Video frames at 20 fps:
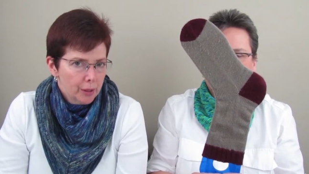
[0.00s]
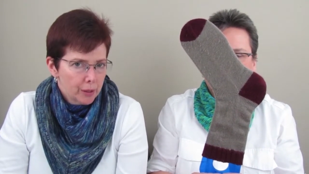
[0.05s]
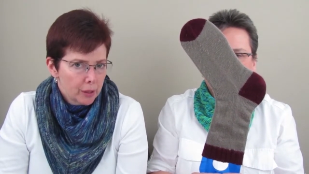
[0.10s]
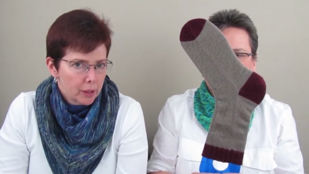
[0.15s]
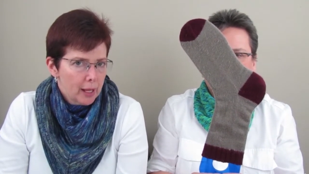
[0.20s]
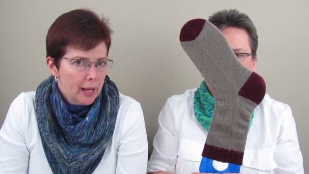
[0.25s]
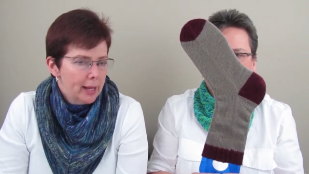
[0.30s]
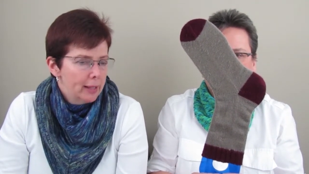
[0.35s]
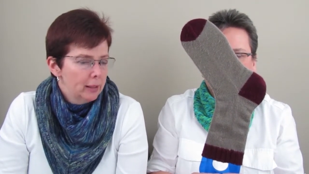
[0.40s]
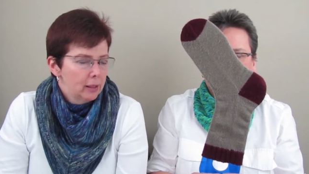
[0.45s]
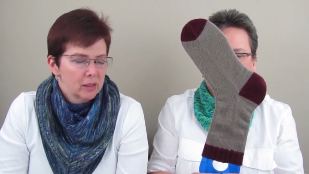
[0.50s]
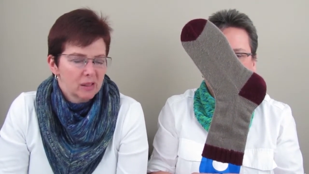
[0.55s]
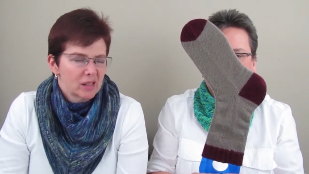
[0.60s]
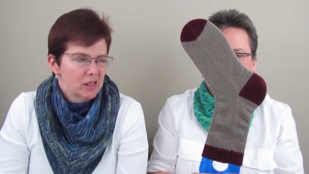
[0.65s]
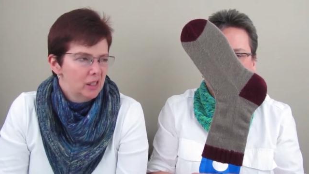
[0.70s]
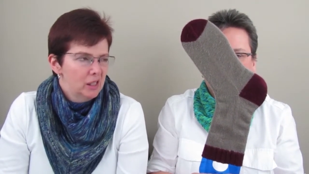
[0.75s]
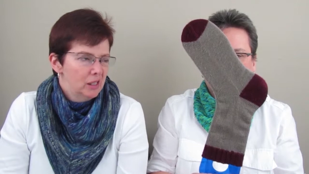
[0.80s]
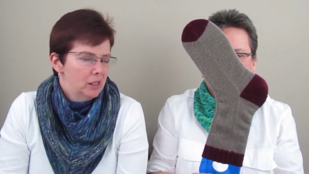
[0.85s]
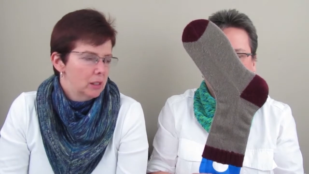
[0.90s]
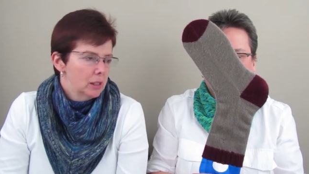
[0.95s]
Speaker 1: with, and it's
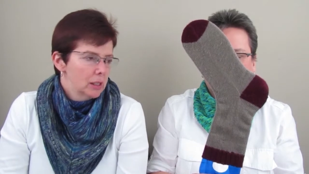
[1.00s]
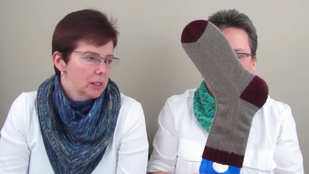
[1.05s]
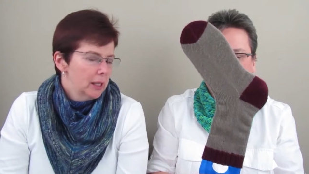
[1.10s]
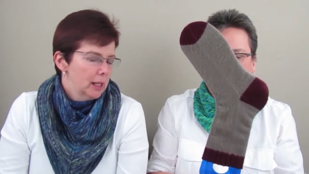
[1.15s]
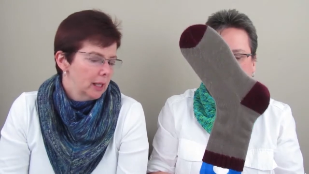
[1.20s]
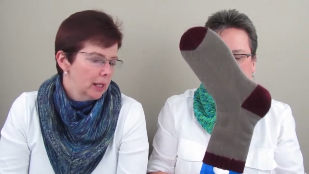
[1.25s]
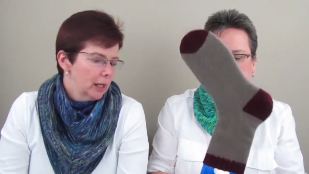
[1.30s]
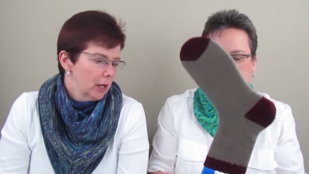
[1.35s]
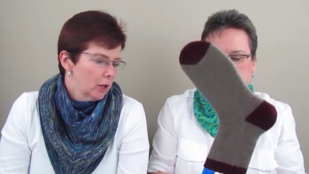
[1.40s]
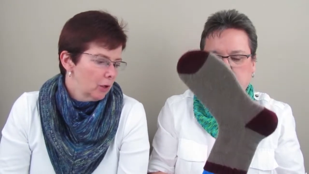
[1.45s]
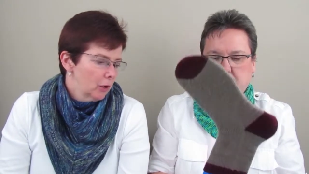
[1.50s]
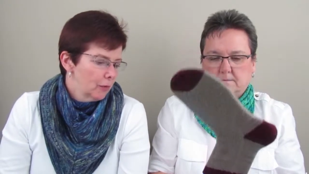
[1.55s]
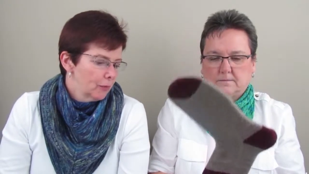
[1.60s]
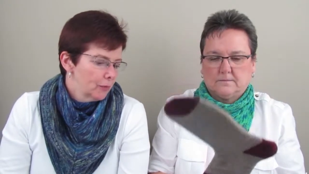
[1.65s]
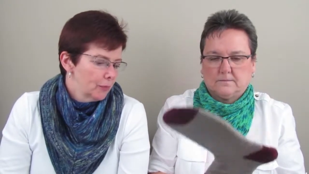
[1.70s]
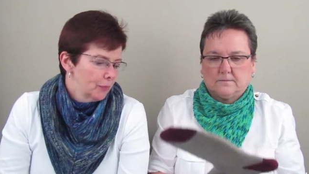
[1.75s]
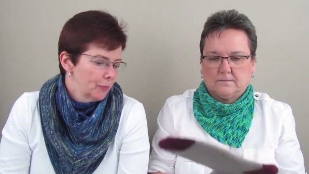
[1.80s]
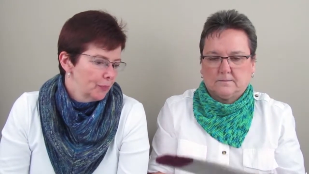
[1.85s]
easy to take care of.